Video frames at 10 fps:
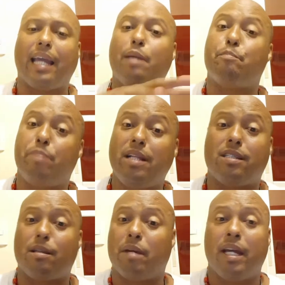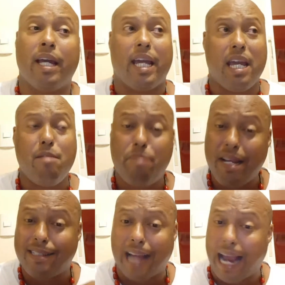He
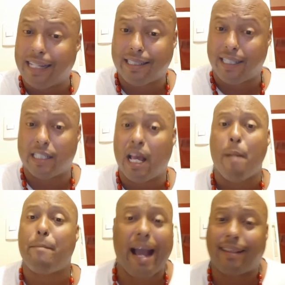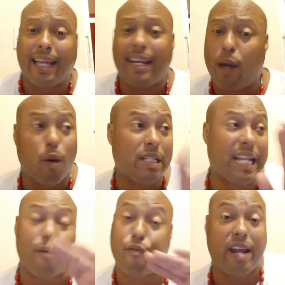beat dynasties. Back then, there
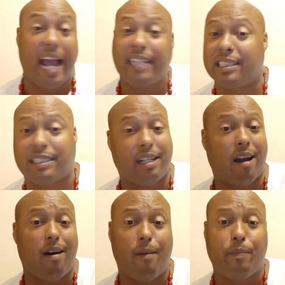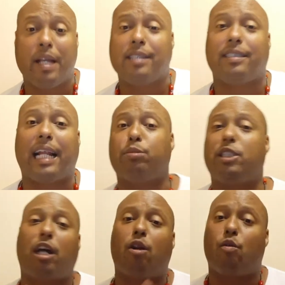wasn't that free agency, y'all. See, that's what
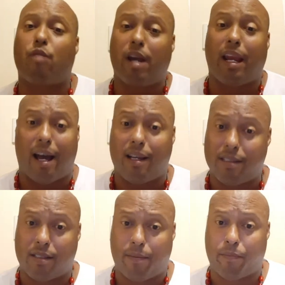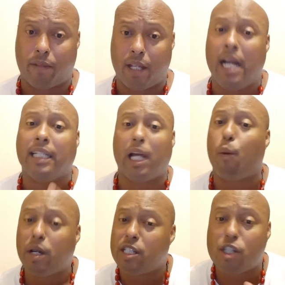y'all don't realize. There
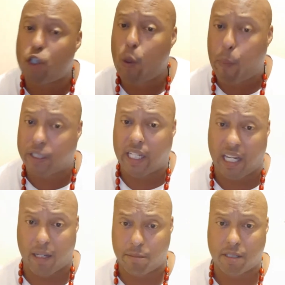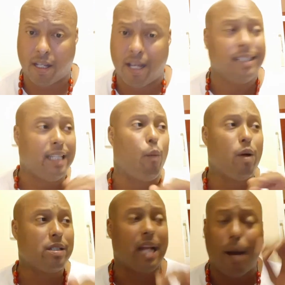wasn't super teams. There
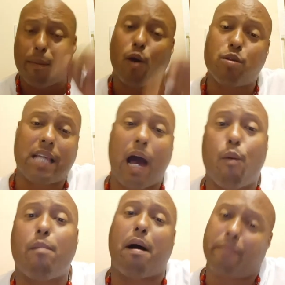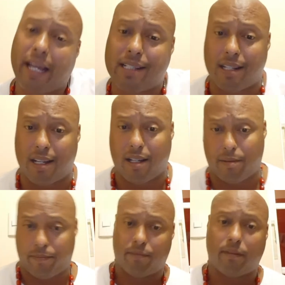wasn't, I'm going to go sign with my mans in them.
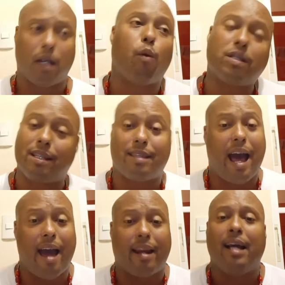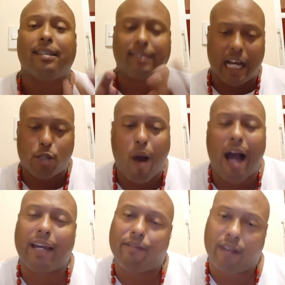There wasn't that. That's why
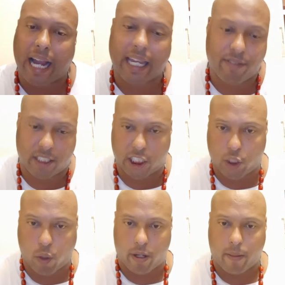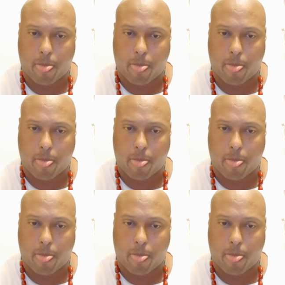I give it to Jordan.